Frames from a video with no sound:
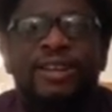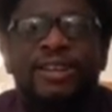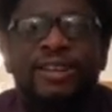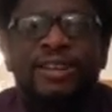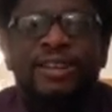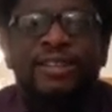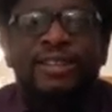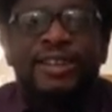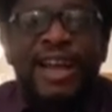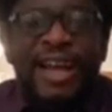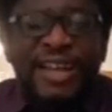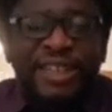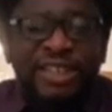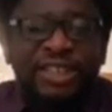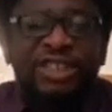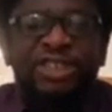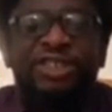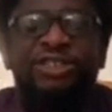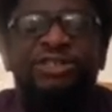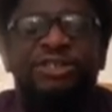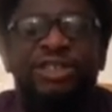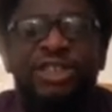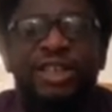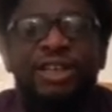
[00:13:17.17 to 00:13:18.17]

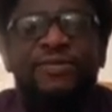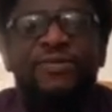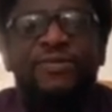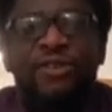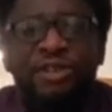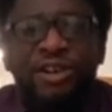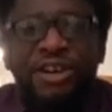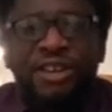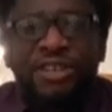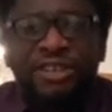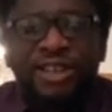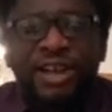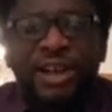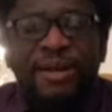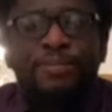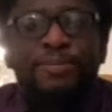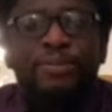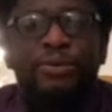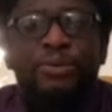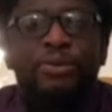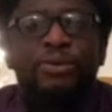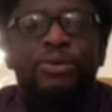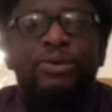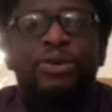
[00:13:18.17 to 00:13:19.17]
Nigeria, for
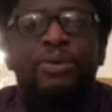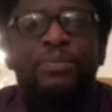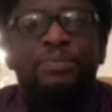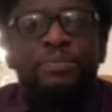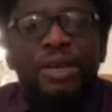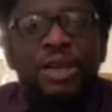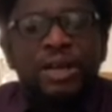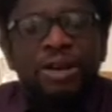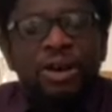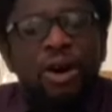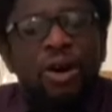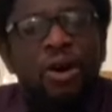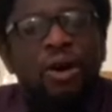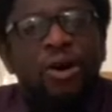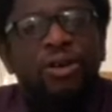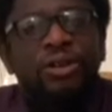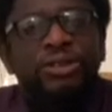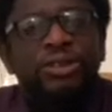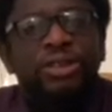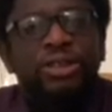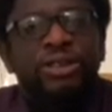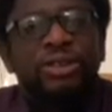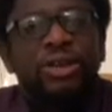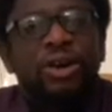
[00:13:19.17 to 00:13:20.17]
example,
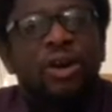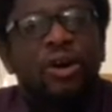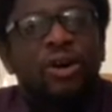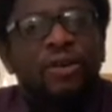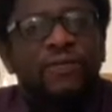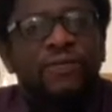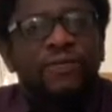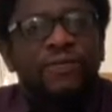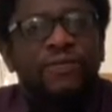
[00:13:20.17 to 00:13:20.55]
because of